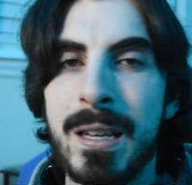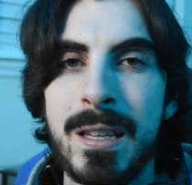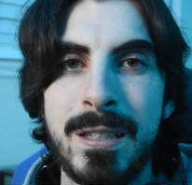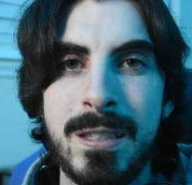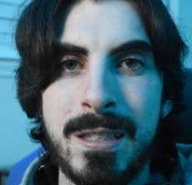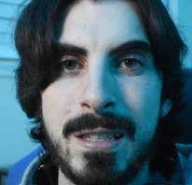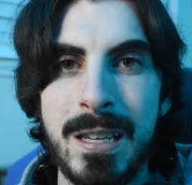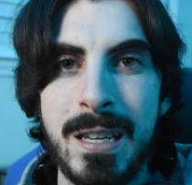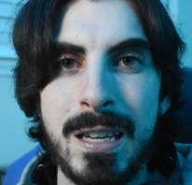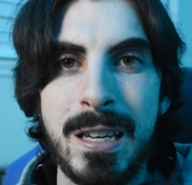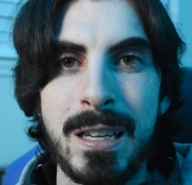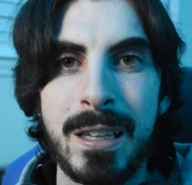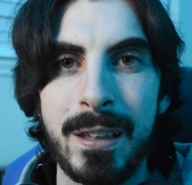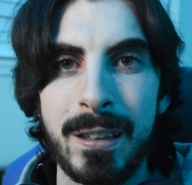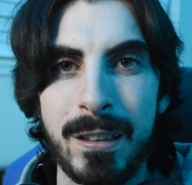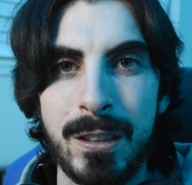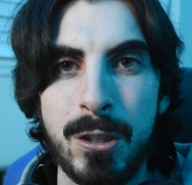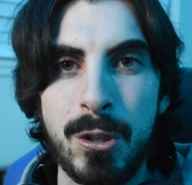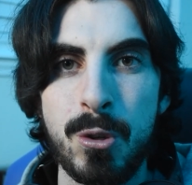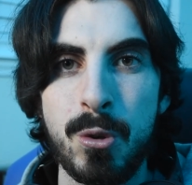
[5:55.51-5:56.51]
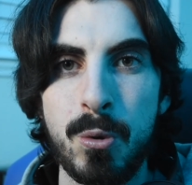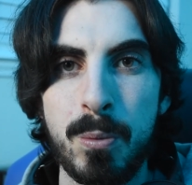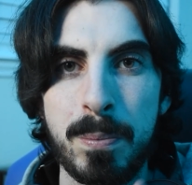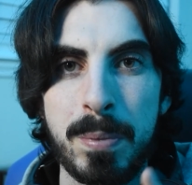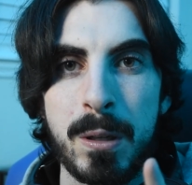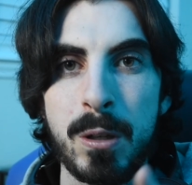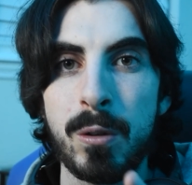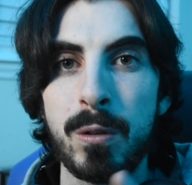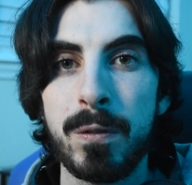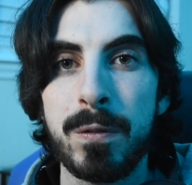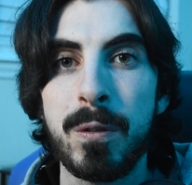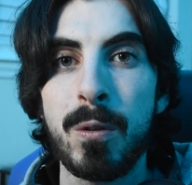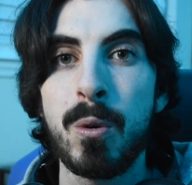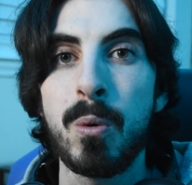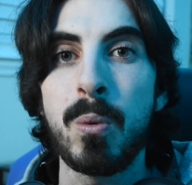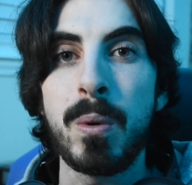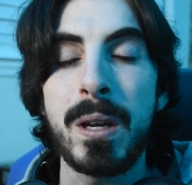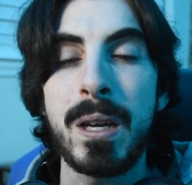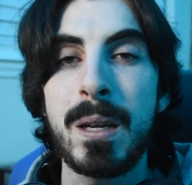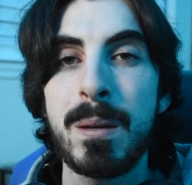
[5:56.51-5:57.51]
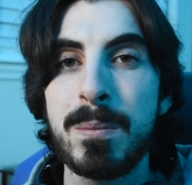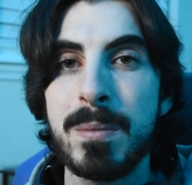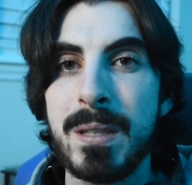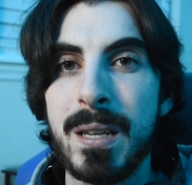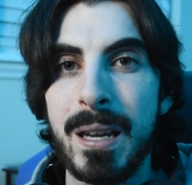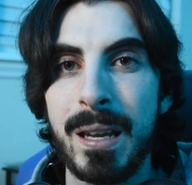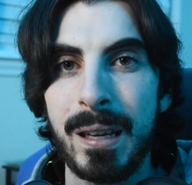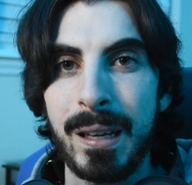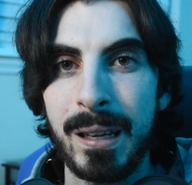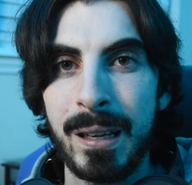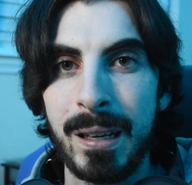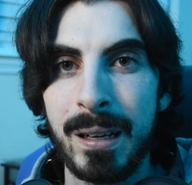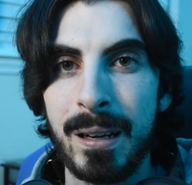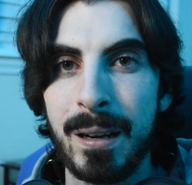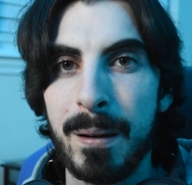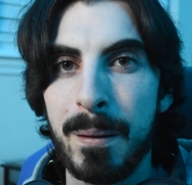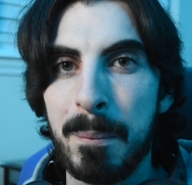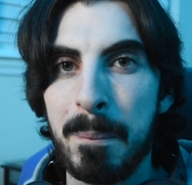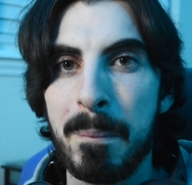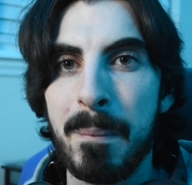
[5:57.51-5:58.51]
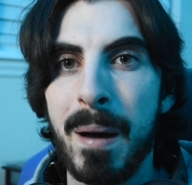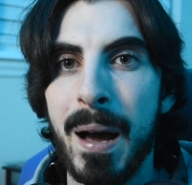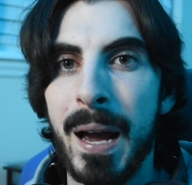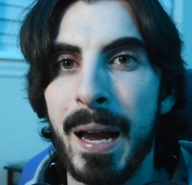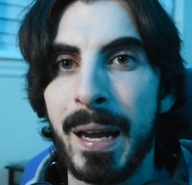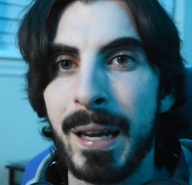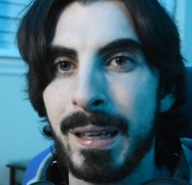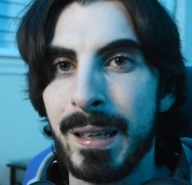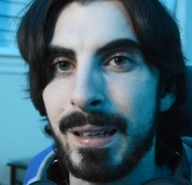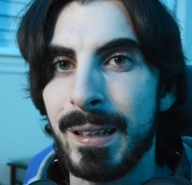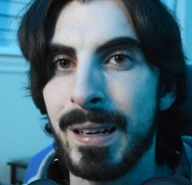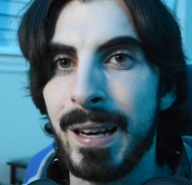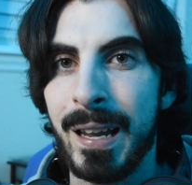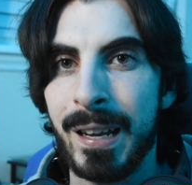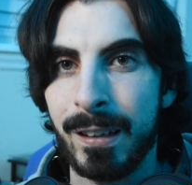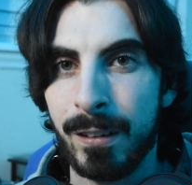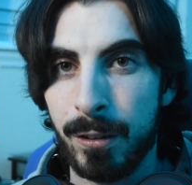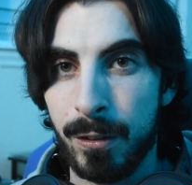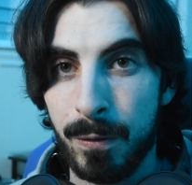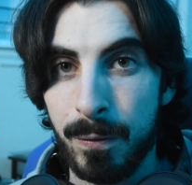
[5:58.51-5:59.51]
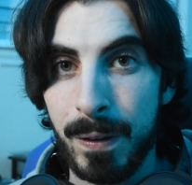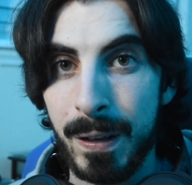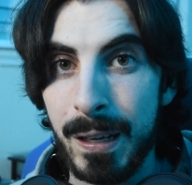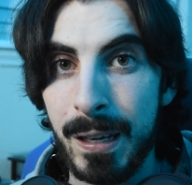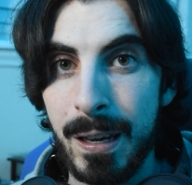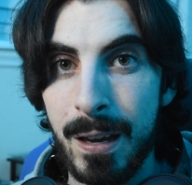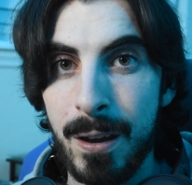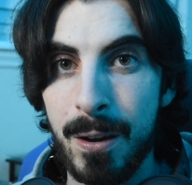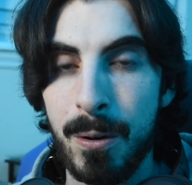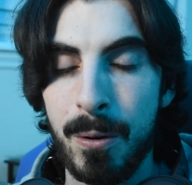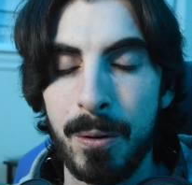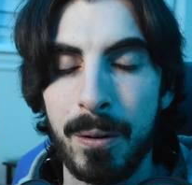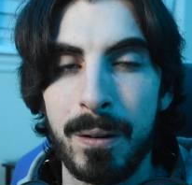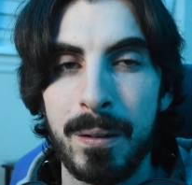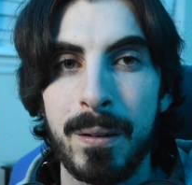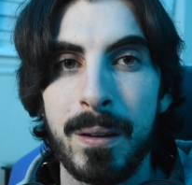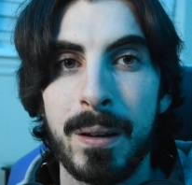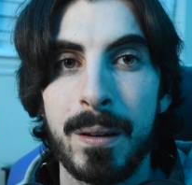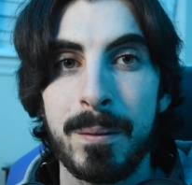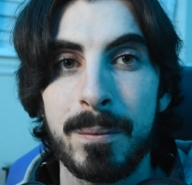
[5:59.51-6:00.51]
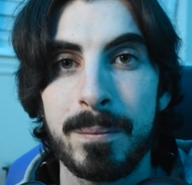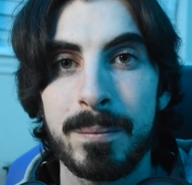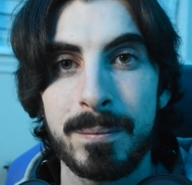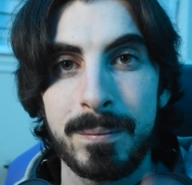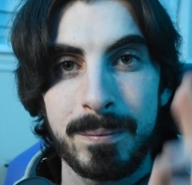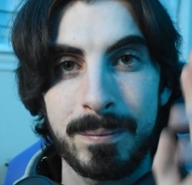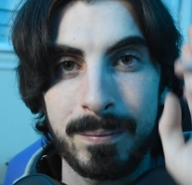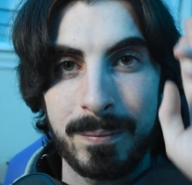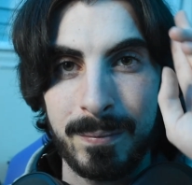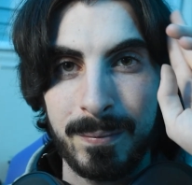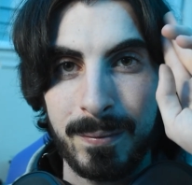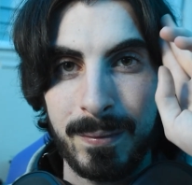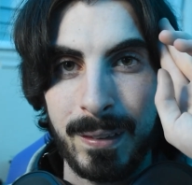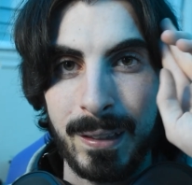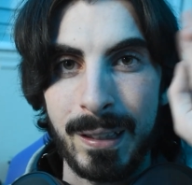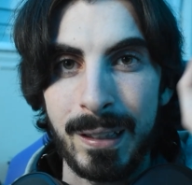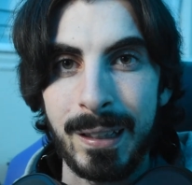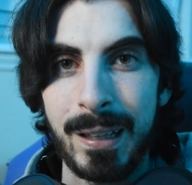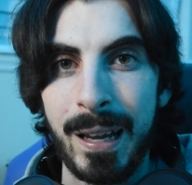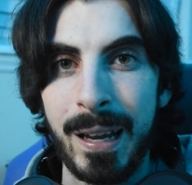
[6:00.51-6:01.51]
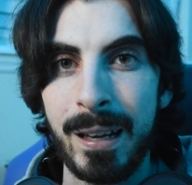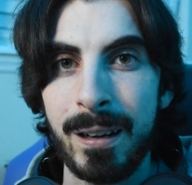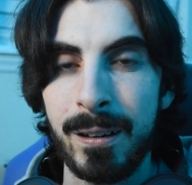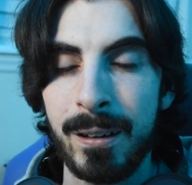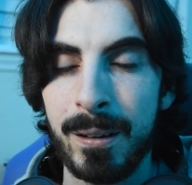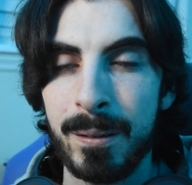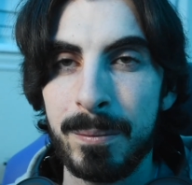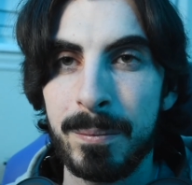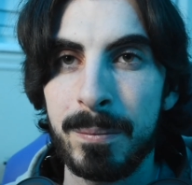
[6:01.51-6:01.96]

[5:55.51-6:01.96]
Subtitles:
see you beautiful weebs in my next video. Later.